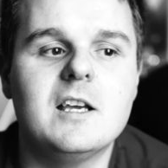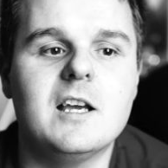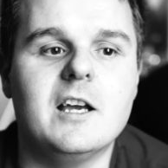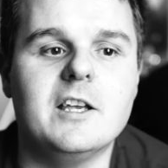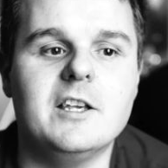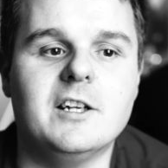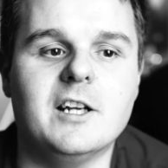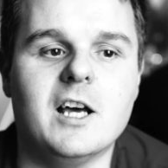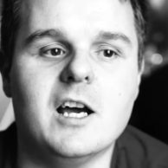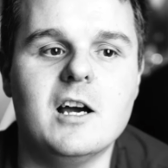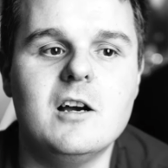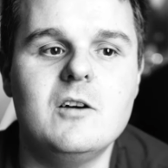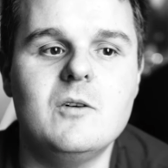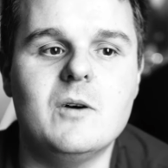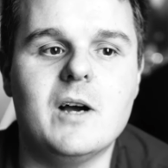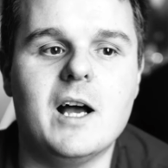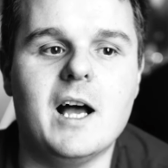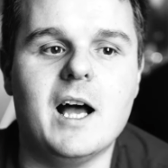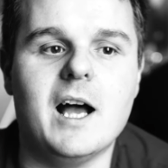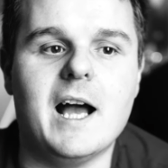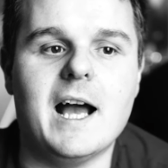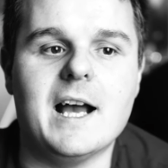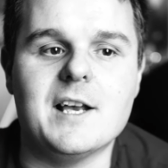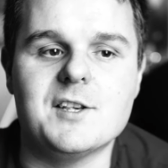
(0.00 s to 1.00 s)
You know,
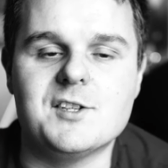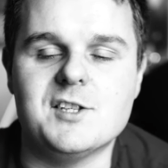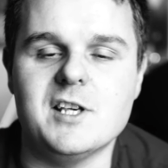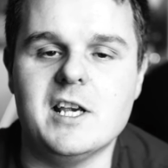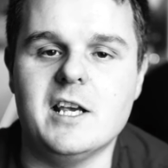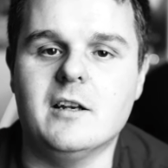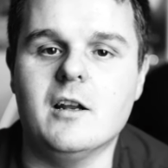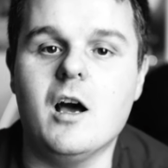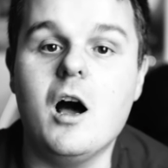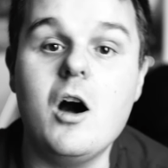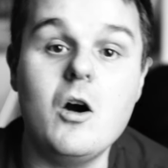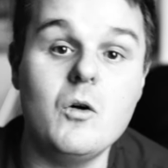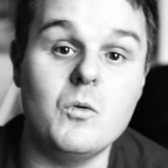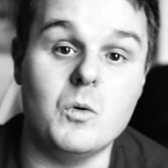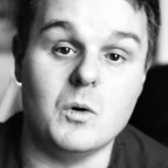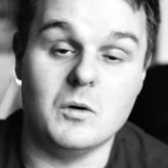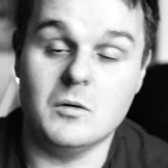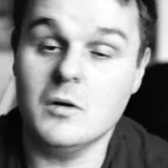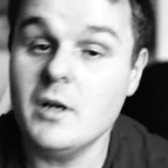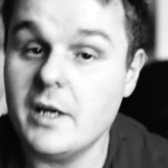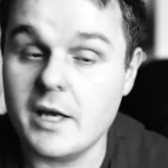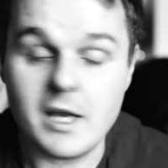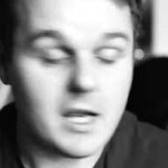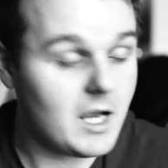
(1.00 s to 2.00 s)
uh, as in,
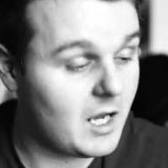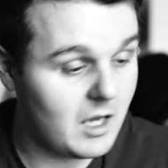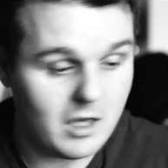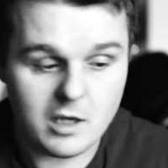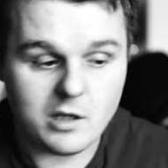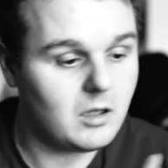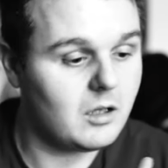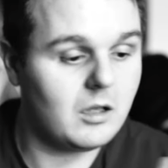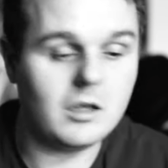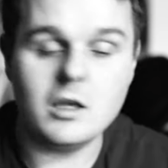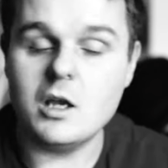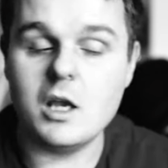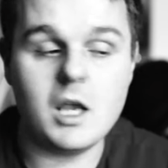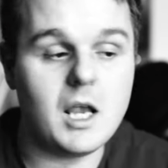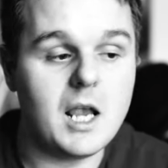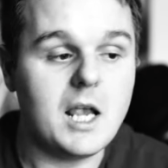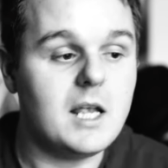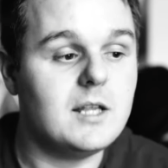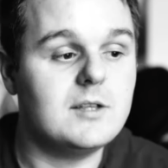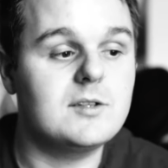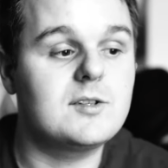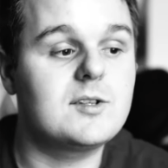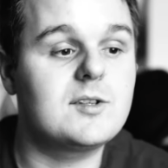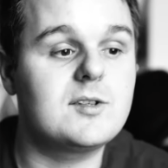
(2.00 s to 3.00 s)
oh,
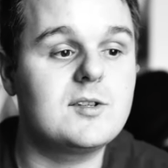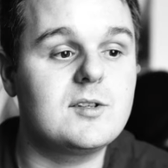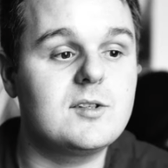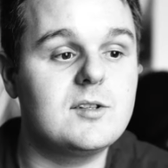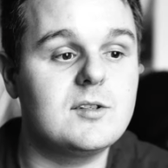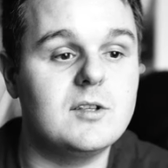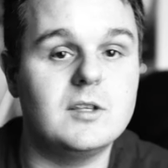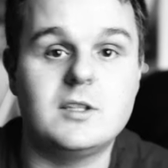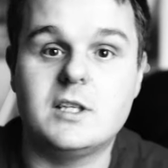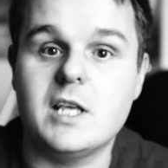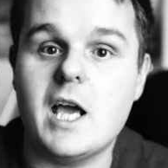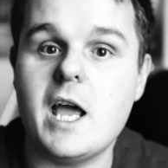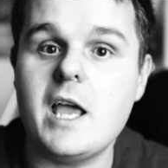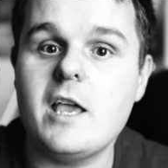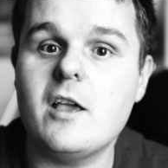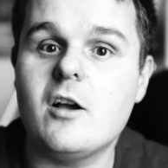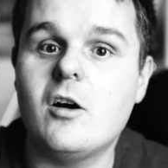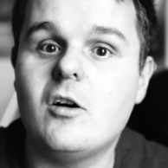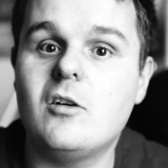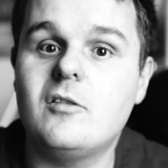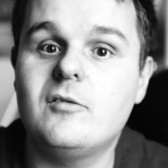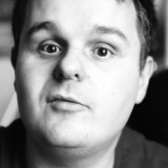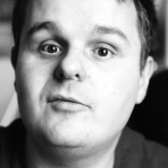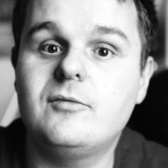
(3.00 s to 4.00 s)
it's the day
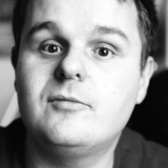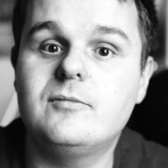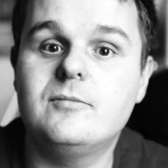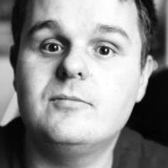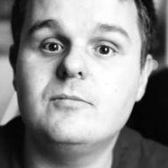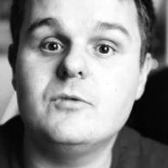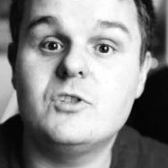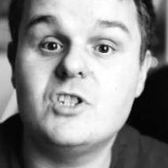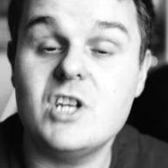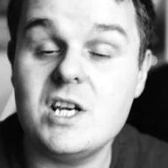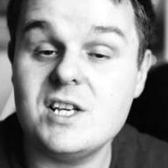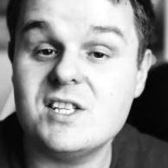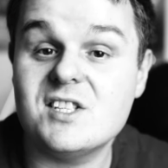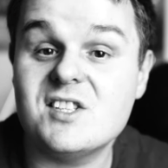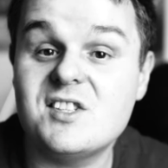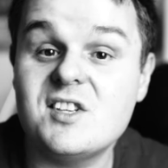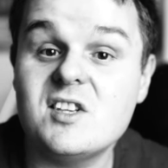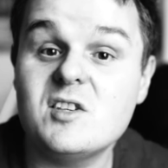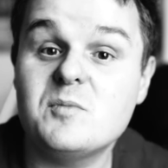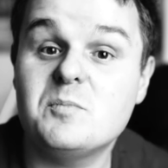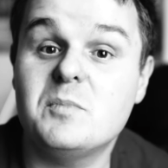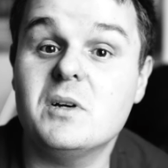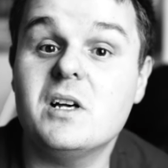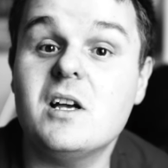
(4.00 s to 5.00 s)
of
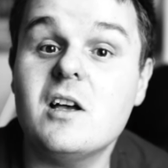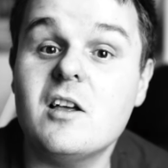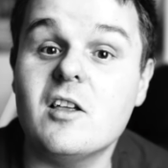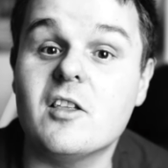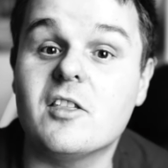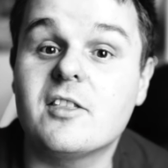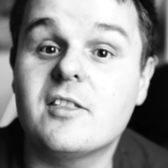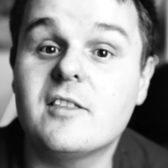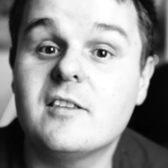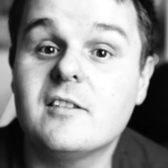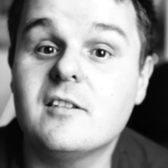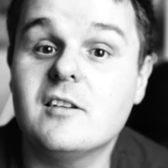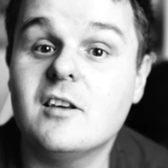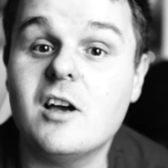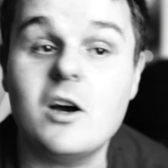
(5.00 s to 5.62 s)
Jesus' birth.